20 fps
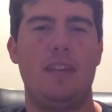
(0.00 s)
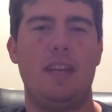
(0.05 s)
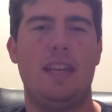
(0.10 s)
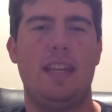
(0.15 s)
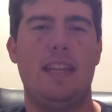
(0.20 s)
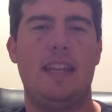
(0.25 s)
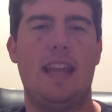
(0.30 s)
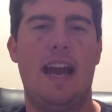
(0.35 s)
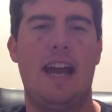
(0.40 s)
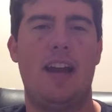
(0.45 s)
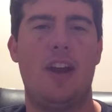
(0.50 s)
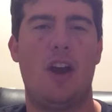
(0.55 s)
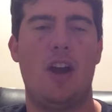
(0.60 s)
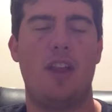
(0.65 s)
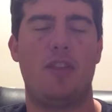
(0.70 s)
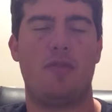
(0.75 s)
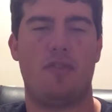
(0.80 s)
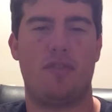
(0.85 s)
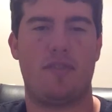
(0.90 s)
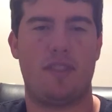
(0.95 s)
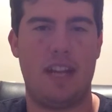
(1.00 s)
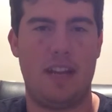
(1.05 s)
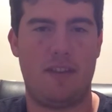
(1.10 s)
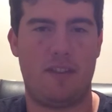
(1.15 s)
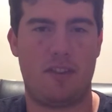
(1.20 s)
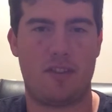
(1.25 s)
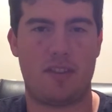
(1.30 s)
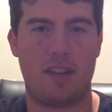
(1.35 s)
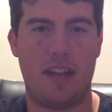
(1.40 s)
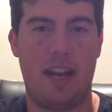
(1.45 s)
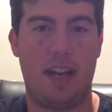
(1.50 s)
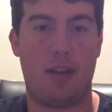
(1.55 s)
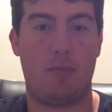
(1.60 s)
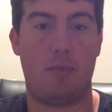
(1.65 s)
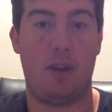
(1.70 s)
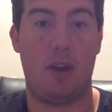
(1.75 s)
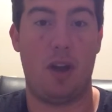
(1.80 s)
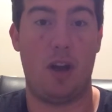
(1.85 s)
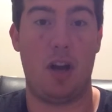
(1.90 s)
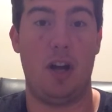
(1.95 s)
Not on the receivers like
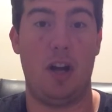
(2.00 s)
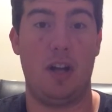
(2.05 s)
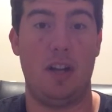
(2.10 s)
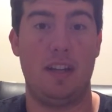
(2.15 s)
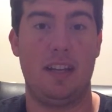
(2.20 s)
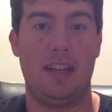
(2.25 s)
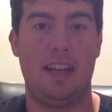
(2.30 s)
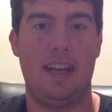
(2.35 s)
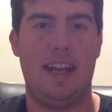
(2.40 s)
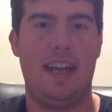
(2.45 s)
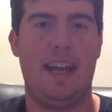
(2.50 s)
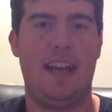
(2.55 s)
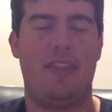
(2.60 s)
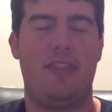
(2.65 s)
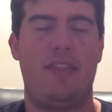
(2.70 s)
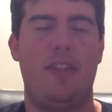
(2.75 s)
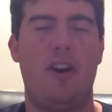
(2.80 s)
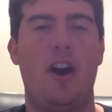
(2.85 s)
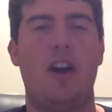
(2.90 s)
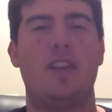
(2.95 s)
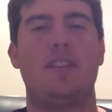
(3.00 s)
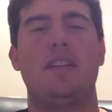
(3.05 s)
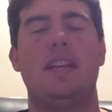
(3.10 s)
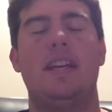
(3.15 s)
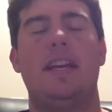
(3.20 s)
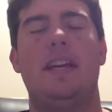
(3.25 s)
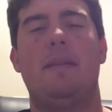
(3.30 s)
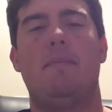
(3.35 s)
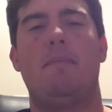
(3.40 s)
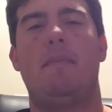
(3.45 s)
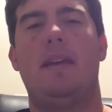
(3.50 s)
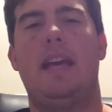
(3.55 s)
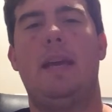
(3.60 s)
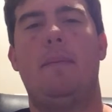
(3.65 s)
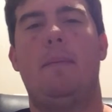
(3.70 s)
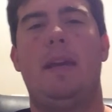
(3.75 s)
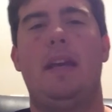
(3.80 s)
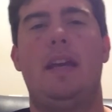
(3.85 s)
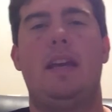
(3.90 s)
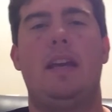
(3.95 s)
we all had thought.
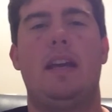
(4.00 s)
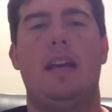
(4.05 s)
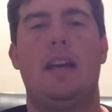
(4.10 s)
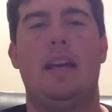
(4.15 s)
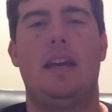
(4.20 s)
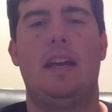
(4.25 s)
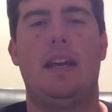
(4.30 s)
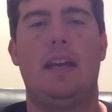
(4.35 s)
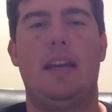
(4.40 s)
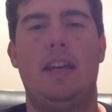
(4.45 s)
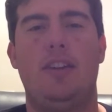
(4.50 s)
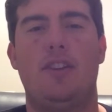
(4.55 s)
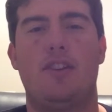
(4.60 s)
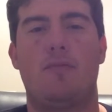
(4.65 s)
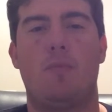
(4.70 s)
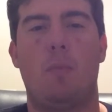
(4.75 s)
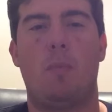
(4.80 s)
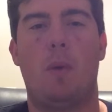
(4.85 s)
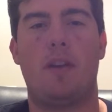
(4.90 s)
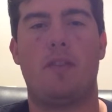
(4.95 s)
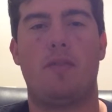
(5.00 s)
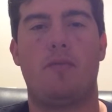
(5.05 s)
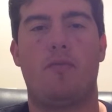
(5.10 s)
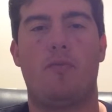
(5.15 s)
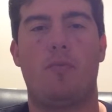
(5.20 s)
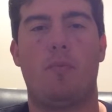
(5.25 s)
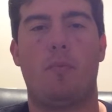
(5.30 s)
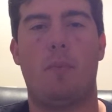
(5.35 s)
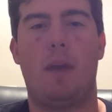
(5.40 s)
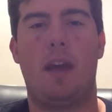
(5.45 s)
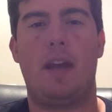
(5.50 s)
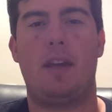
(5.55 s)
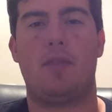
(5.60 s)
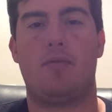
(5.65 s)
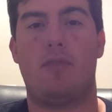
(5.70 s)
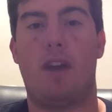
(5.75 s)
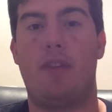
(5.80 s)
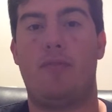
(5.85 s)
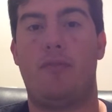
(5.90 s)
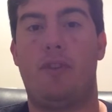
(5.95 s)
Maybe he just wasn't making the
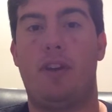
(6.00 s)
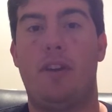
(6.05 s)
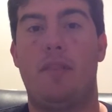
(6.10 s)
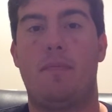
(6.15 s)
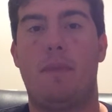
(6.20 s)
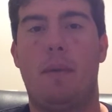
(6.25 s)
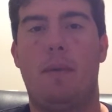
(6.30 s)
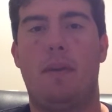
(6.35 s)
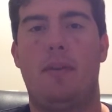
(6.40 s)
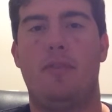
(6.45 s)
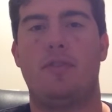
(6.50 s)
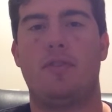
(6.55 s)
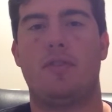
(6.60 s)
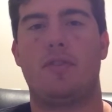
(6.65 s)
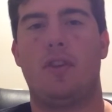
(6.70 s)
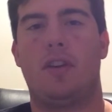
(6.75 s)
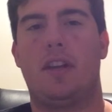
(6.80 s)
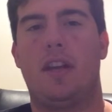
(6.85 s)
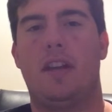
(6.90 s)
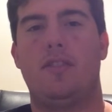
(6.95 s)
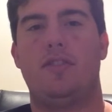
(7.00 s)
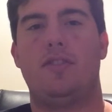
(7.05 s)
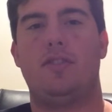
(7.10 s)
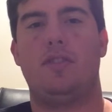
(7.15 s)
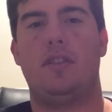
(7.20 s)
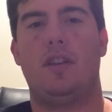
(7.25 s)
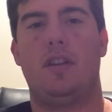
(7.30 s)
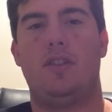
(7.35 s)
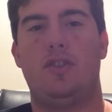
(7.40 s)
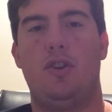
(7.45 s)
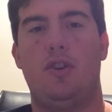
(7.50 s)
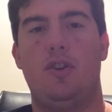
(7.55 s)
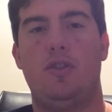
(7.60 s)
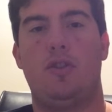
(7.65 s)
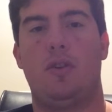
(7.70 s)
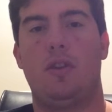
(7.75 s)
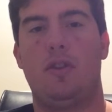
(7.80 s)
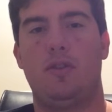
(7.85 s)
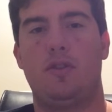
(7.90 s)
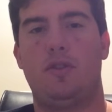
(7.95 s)
right reads. Maybe he was just looking at
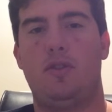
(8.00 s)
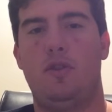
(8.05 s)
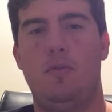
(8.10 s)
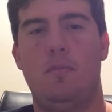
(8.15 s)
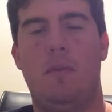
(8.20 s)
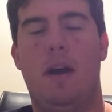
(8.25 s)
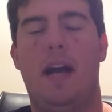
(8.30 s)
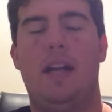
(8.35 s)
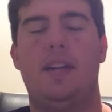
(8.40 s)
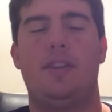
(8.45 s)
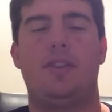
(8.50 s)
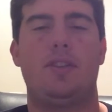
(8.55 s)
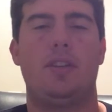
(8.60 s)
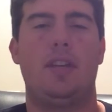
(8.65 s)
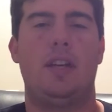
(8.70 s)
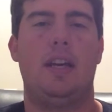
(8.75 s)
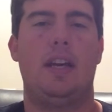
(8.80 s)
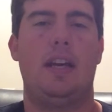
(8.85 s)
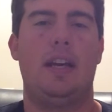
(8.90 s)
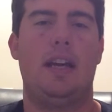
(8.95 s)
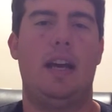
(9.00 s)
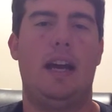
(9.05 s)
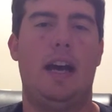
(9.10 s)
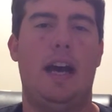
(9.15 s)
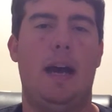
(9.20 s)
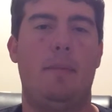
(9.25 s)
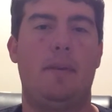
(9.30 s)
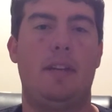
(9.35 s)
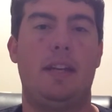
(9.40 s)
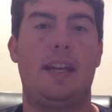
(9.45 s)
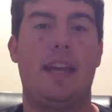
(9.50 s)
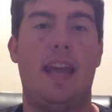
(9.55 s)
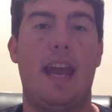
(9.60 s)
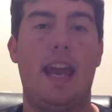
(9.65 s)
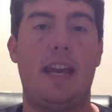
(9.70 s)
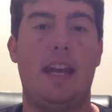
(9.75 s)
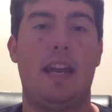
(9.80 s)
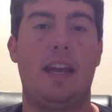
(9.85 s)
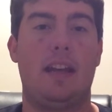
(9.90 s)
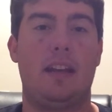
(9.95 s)
Juju a little too much. And
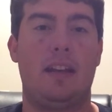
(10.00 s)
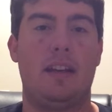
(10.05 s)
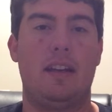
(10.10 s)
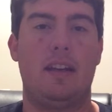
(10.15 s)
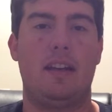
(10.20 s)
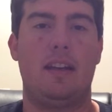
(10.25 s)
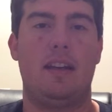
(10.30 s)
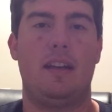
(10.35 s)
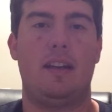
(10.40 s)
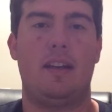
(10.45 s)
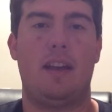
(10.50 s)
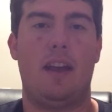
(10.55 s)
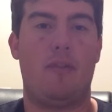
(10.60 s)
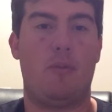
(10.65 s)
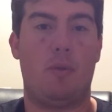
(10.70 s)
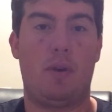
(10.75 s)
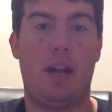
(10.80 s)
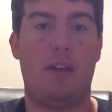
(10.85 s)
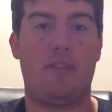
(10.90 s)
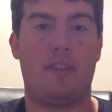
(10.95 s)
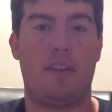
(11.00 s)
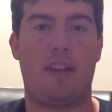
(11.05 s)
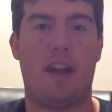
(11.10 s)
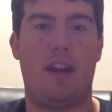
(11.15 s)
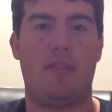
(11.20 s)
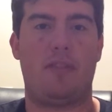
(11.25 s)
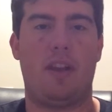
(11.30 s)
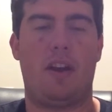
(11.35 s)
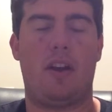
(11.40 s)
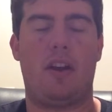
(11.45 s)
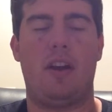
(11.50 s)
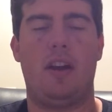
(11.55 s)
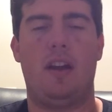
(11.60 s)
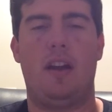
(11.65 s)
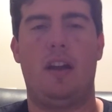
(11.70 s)
negating everyone else that's out there.